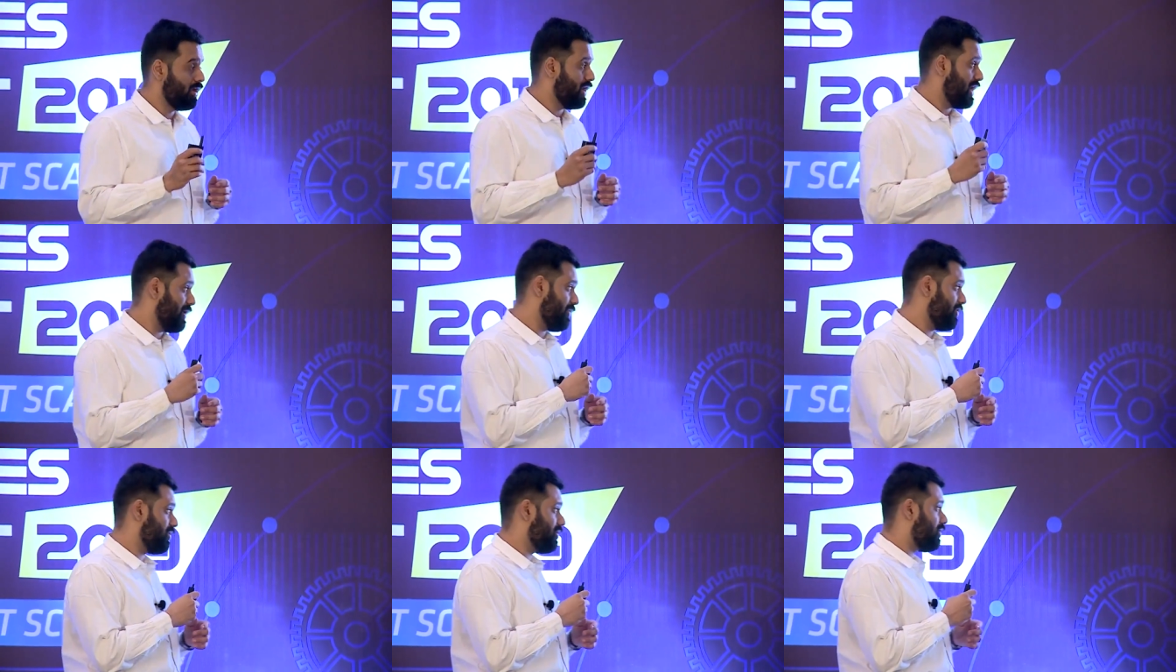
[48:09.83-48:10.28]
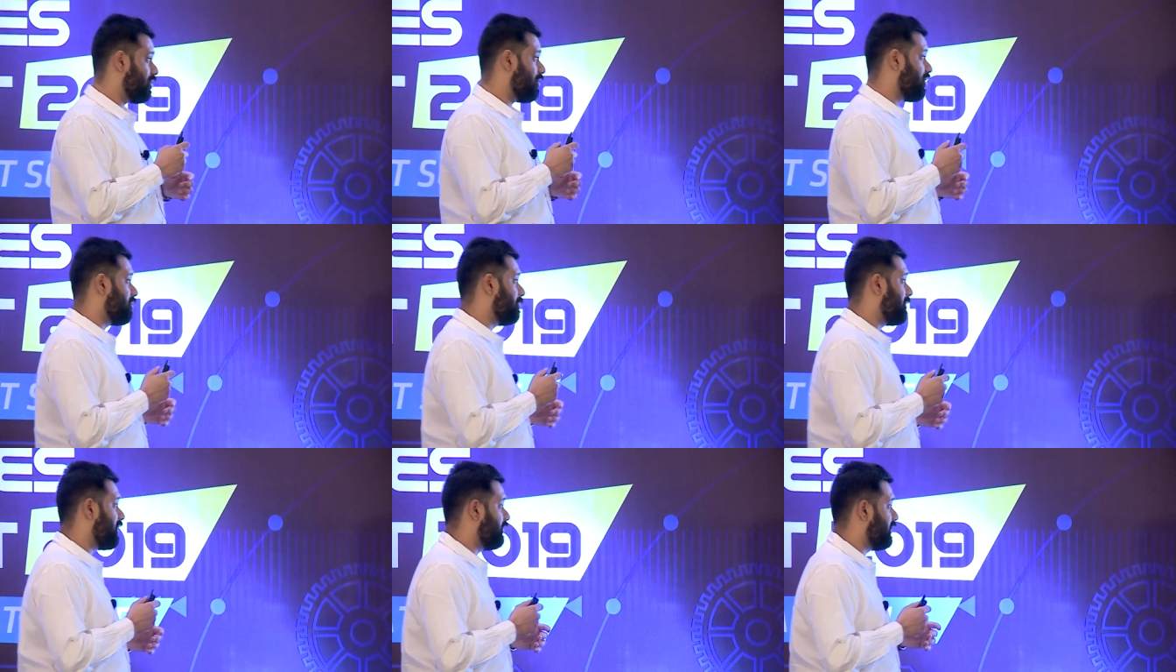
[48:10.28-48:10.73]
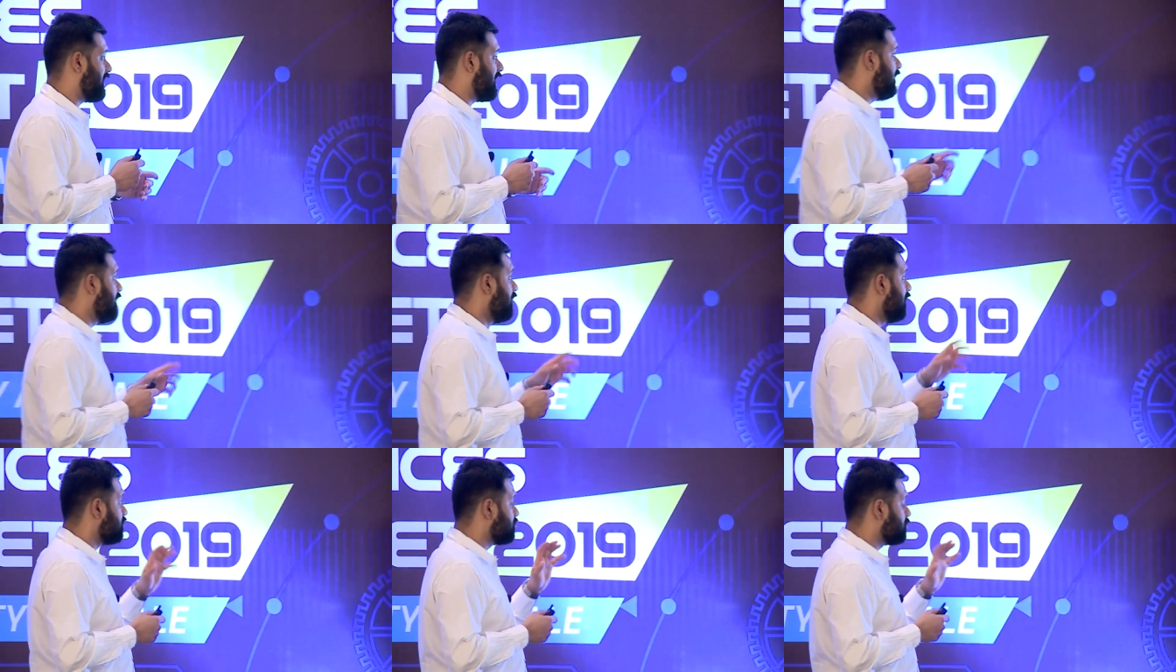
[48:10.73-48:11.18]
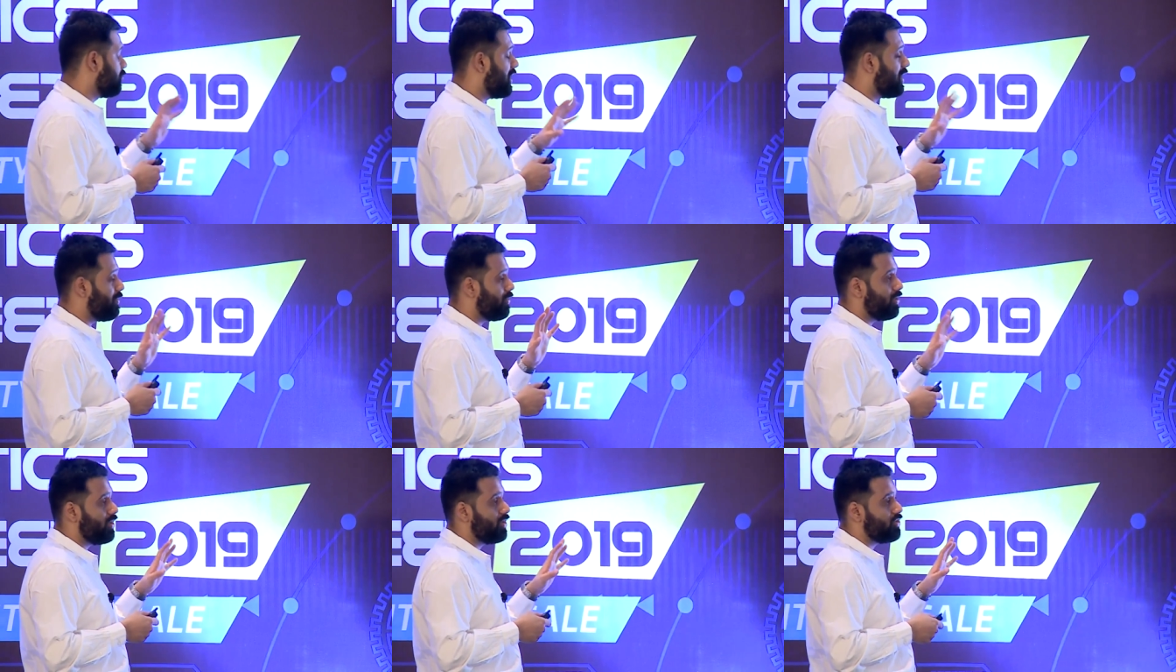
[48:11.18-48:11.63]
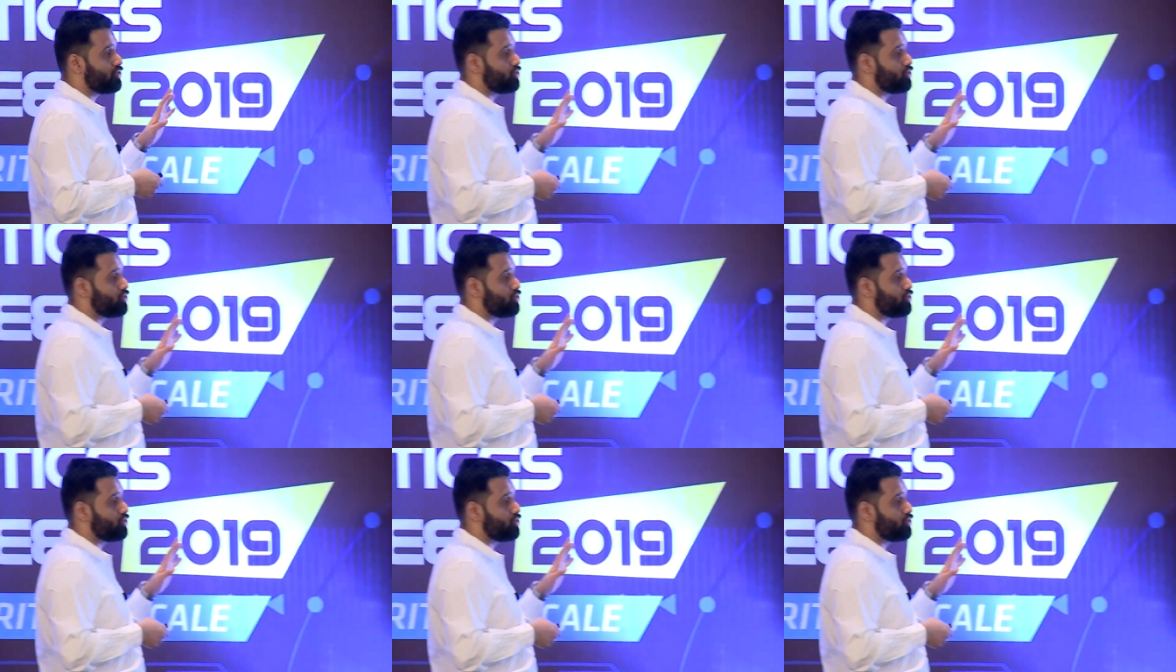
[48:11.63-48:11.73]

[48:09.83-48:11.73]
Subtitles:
And we're going to talk about that. So what I wanted